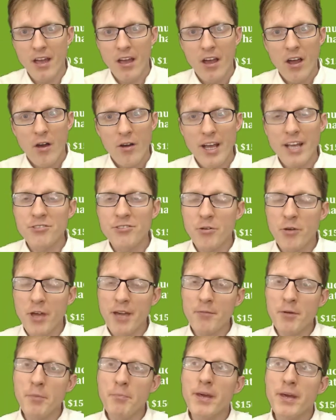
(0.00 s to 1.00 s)
Okay, so
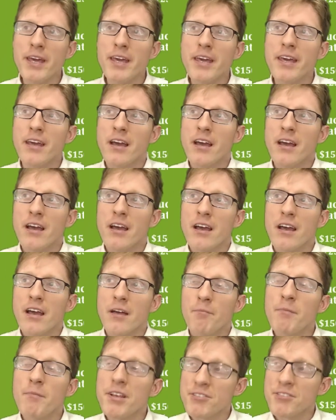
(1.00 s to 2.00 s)
it would be
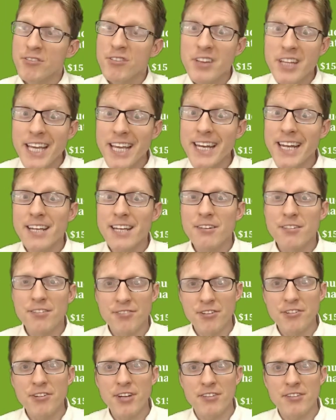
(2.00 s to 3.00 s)
misleading to
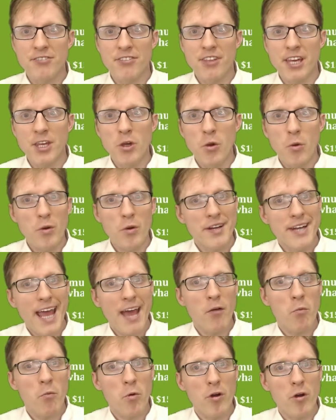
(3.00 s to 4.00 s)
suggest that your
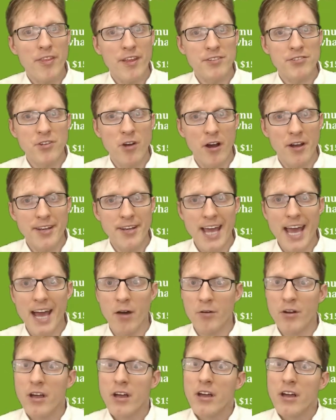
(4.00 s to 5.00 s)
net worth has gone
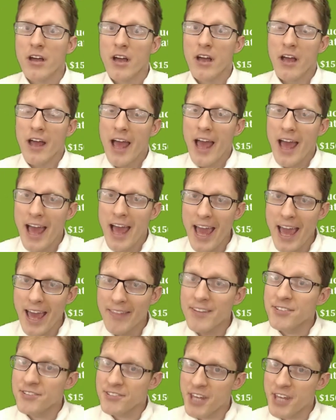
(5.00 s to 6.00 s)
down.
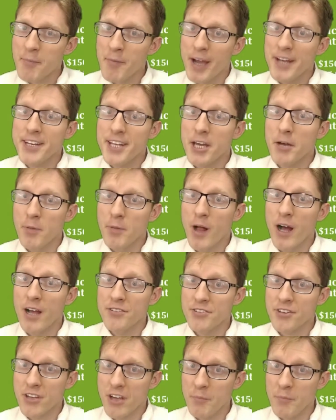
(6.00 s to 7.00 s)
And the same idea
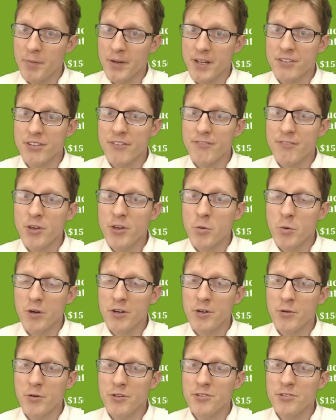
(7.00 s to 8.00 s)
applies to companies. If you were
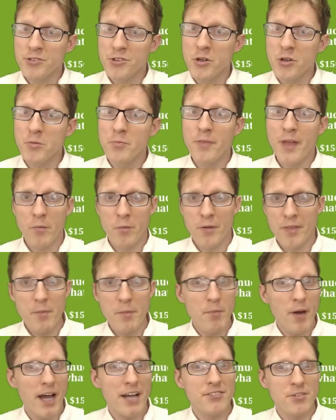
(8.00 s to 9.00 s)
to assume that when they
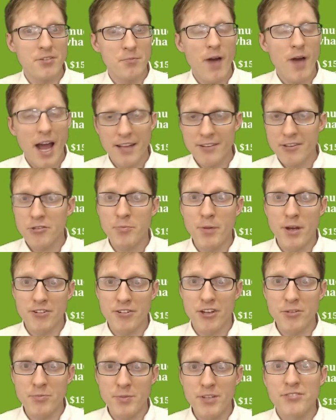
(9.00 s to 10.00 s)
buy some highly
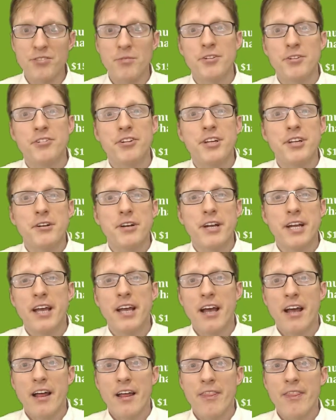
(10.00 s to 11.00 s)
specialized piece of machinery
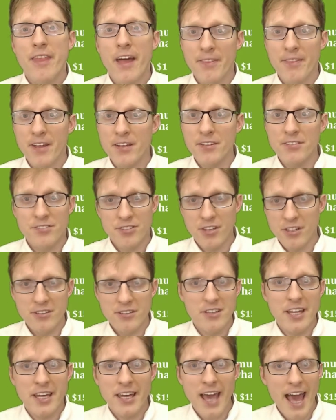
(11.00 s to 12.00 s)
that they
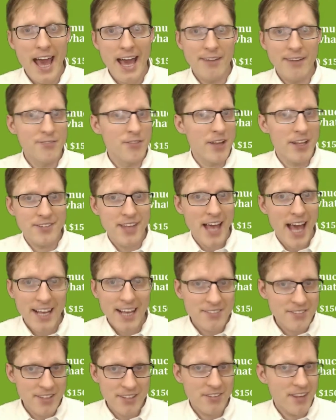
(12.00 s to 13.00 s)
suddenly have less
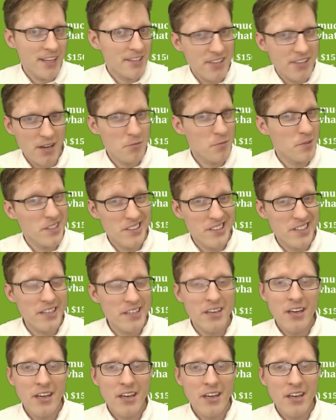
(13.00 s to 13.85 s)
assets, that's not really